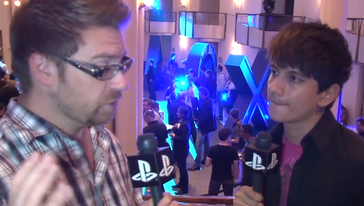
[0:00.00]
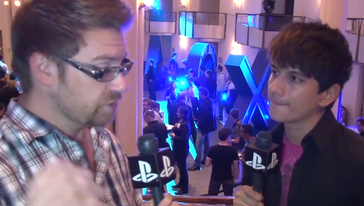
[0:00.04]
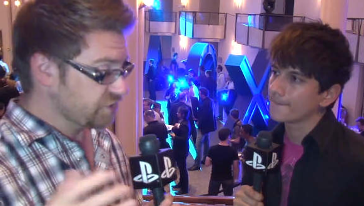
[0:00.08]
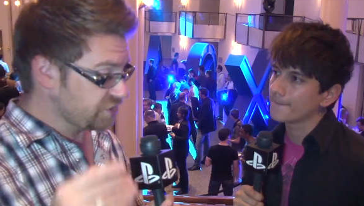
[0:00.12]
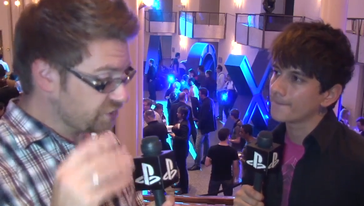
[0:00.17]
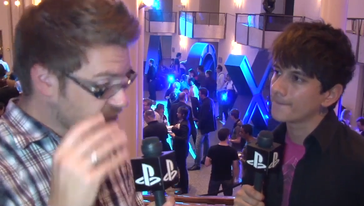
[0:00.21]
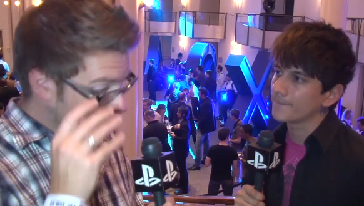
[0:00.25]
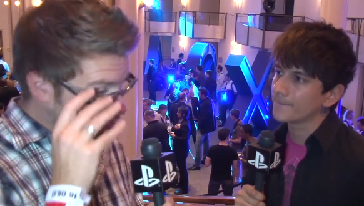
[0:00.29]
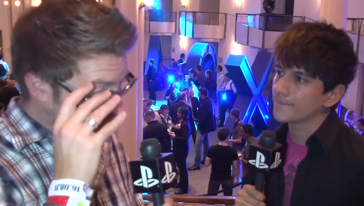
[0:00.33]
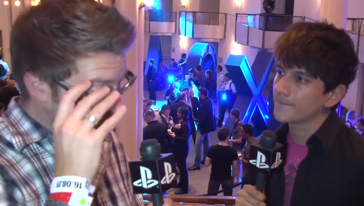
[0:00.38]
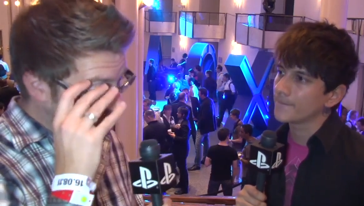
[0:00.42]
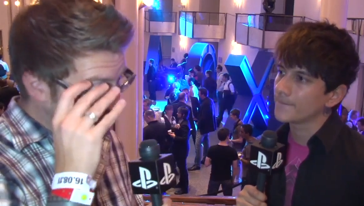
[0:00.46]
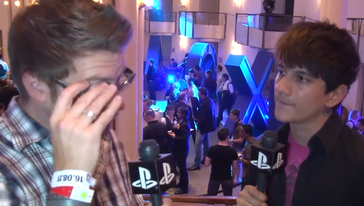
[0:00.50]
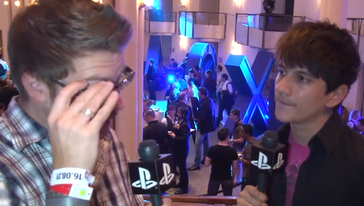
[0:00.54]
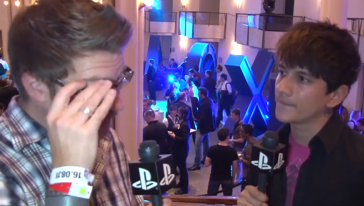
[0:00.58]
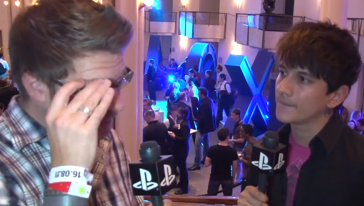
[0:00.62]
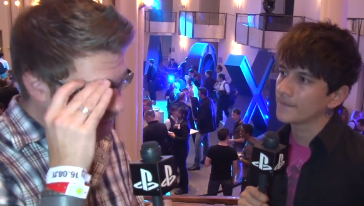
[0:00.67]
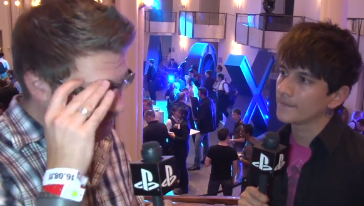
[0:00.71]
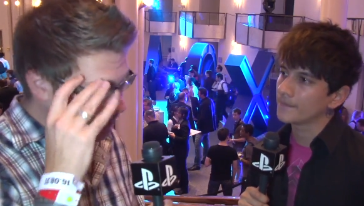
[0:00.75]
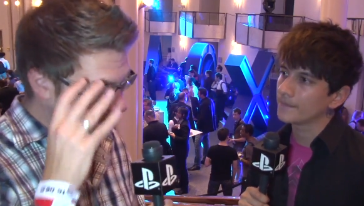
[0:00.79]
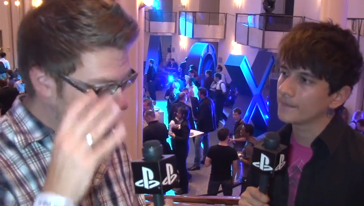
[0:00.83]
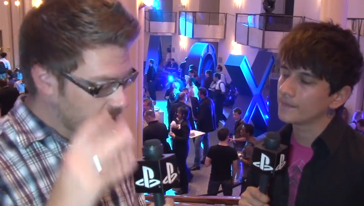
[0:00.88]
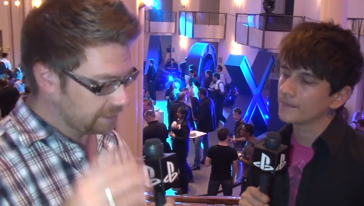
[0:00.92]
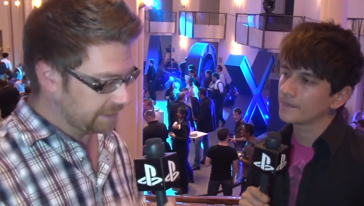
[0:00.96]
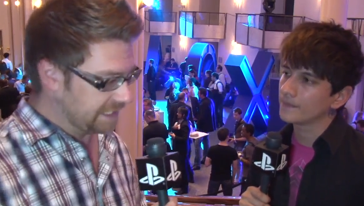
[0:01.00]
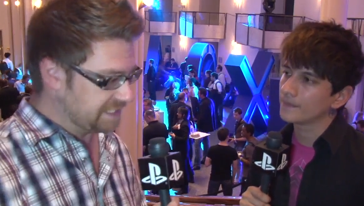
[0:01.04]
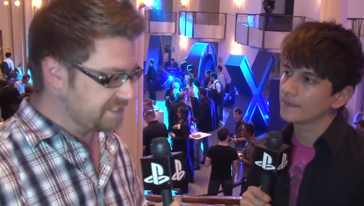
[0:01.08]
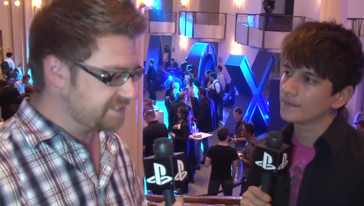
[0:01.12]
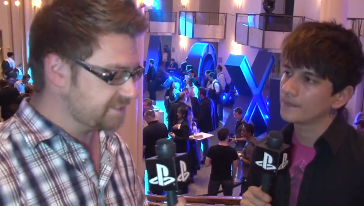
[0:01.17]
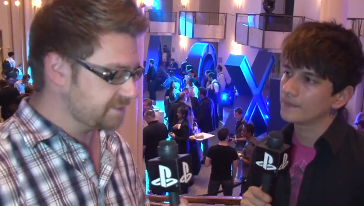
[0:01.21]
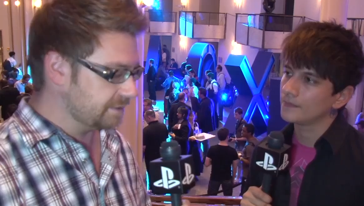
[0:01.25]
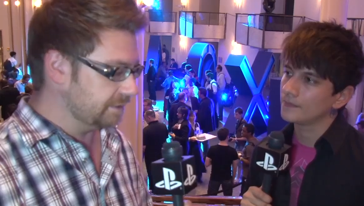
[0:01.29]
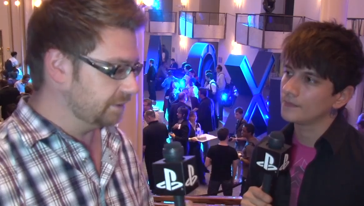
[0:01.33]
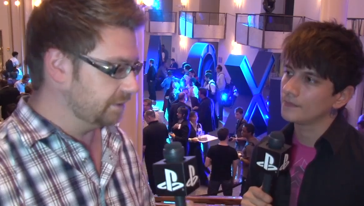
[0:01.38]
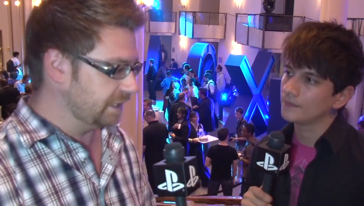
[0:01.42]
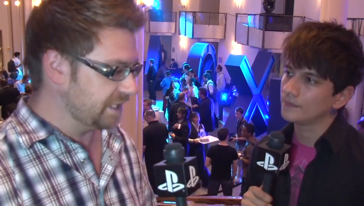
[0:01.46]
Speaker 1: screw it, you know,
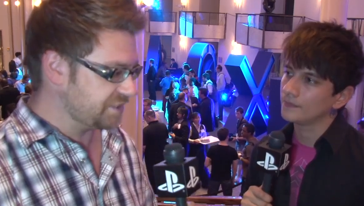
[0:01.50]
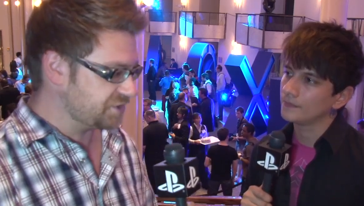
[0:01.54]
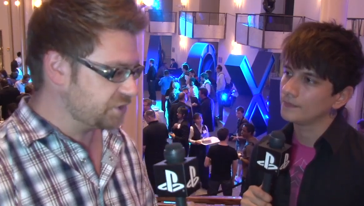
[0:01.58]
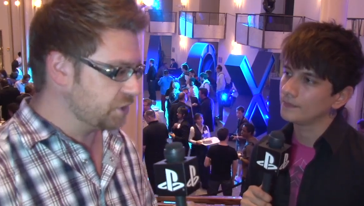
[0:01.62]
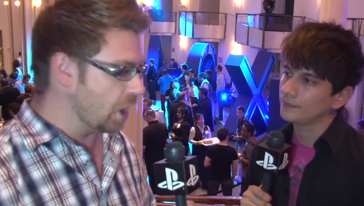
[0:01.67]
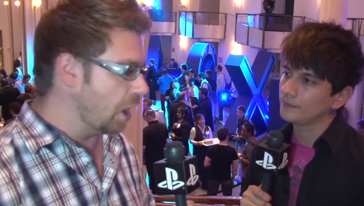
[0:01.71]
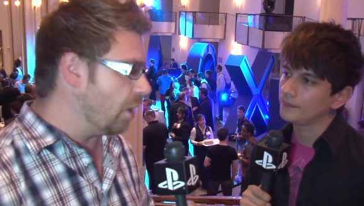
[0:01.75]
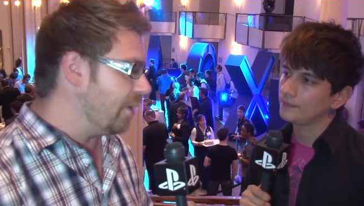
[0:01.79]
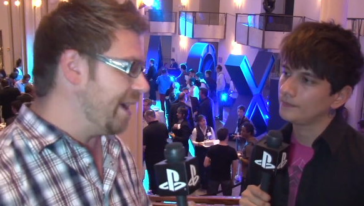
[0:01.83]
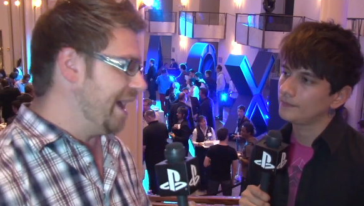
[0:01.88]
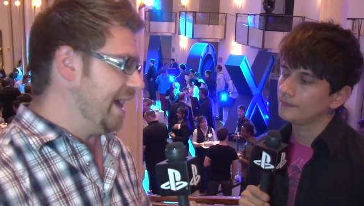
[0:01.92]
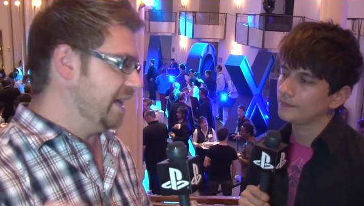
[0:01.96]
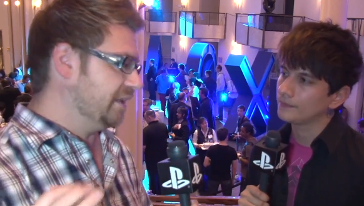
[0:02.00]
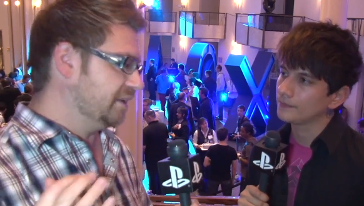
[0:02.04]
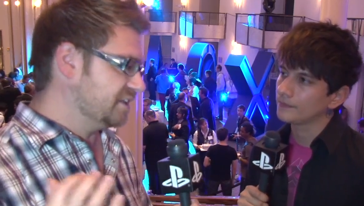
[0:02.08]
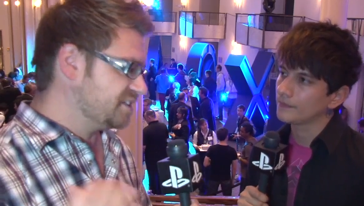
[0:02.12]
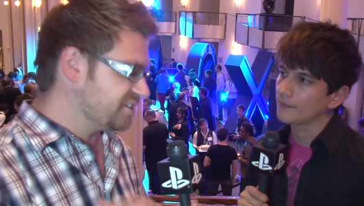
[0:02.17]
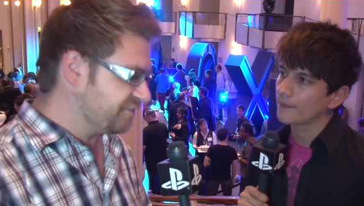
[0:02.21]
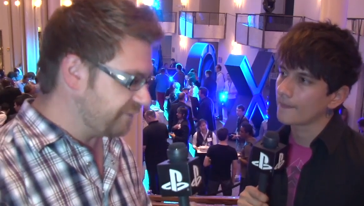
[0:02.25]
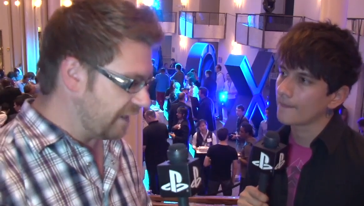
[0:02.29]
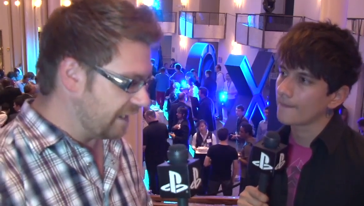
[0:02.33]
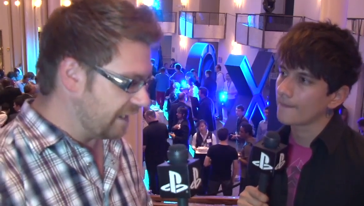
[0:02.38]
let's let's go ahead, let's